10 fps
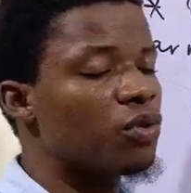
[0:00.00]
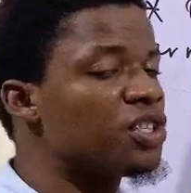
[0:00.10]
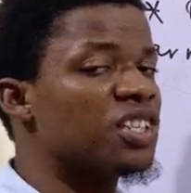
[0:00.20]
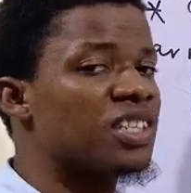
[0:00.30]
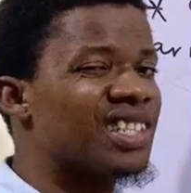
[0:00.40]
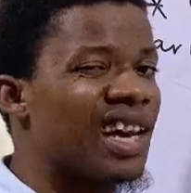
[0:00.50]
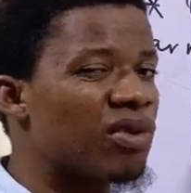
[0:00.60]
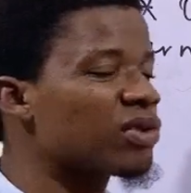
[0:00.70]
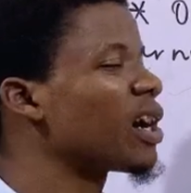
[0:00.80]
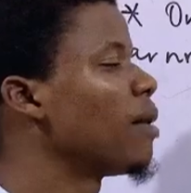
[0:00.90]
which is the
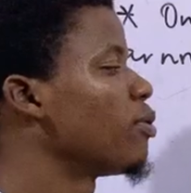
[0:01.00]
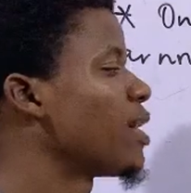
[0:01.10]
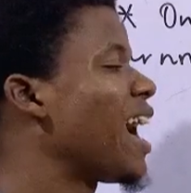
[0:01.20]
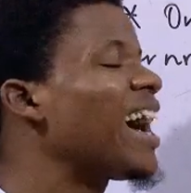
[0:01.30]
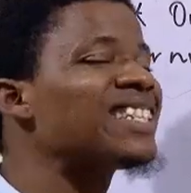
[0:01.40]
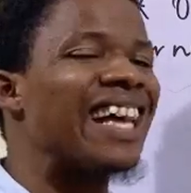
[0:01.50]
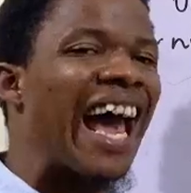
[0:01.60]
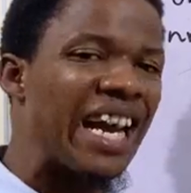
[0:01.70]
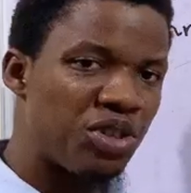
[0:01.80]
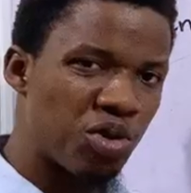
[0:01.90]
second carbon, has
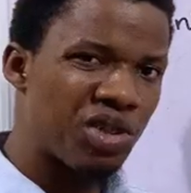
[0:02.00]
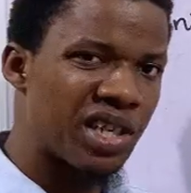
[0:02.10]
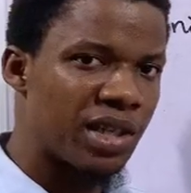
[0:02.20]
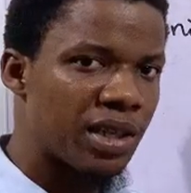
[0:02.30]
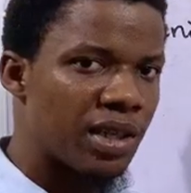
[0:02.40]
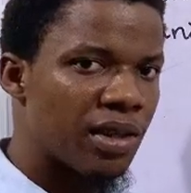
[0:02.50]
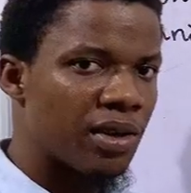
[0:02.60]
hydrogen.